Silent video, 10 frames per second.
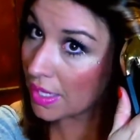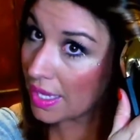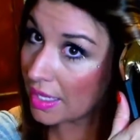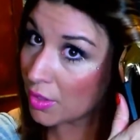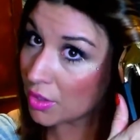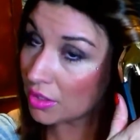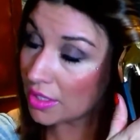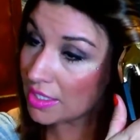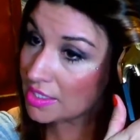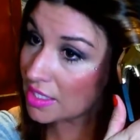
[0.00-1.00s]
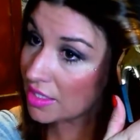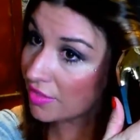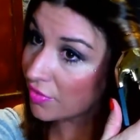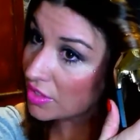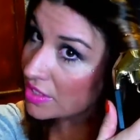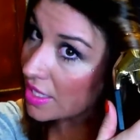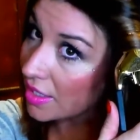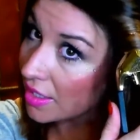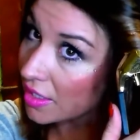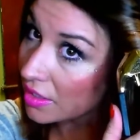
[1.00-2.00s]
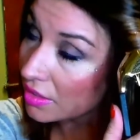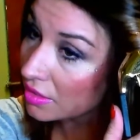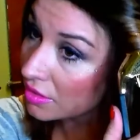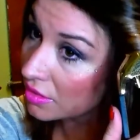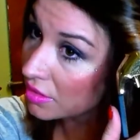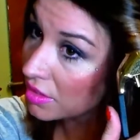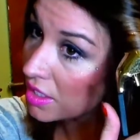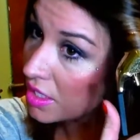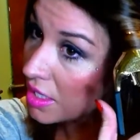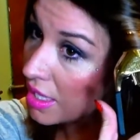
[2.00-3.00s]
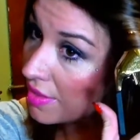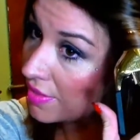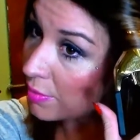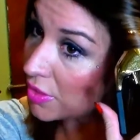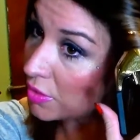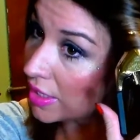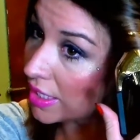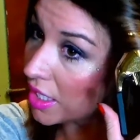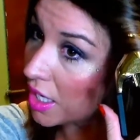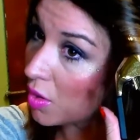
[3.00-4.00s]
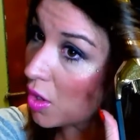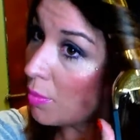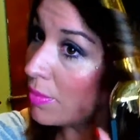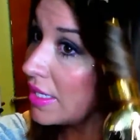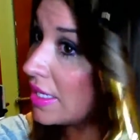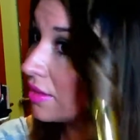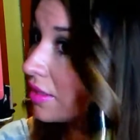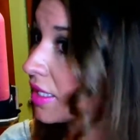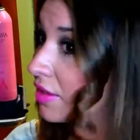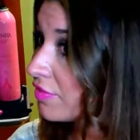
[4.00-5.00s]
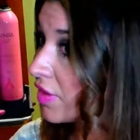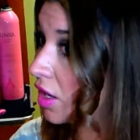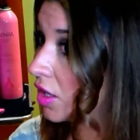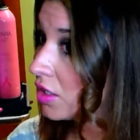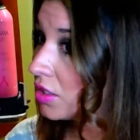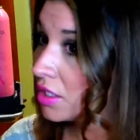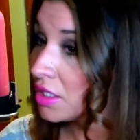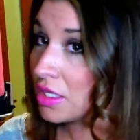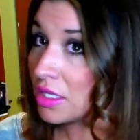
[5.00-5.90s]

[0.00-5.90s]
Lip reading: Okay, you're gonna let it sit there for a second, and then when you let it go, open it and let it fall.